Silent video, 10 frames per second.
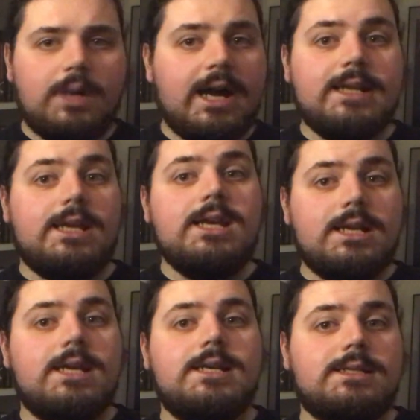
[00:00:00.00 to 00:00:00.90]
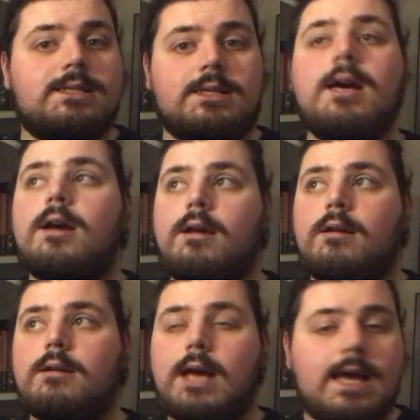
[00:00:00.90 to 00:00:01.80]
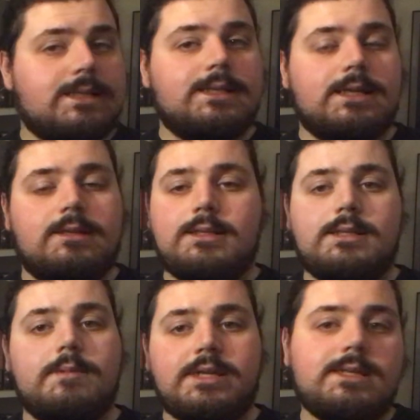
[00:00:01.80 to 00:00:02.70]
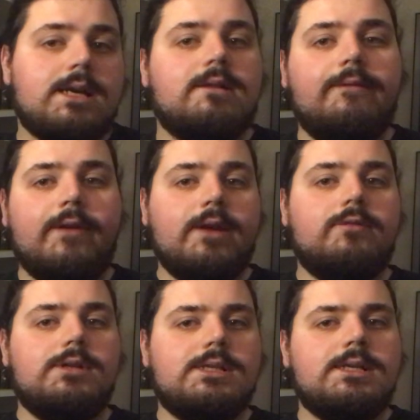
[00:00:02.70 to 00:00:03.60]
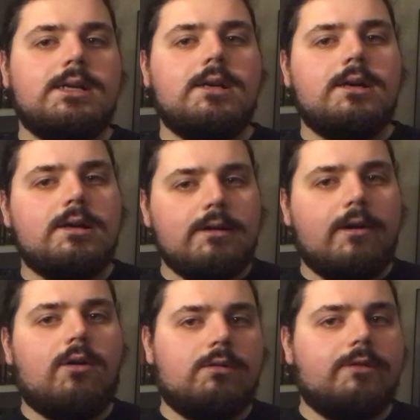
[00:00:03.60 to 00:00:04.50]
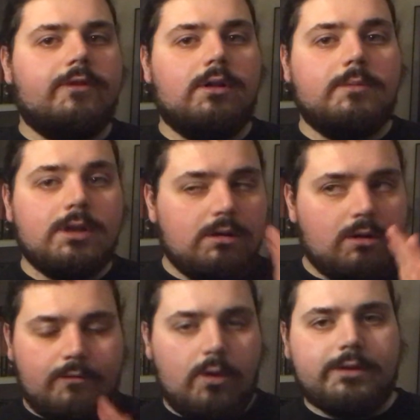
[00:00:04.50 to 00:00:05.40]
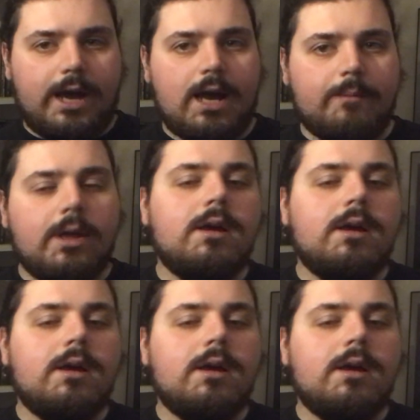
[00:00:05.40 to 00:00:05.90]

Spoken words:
And it is, as I said, this is my second favorite horror film of all time,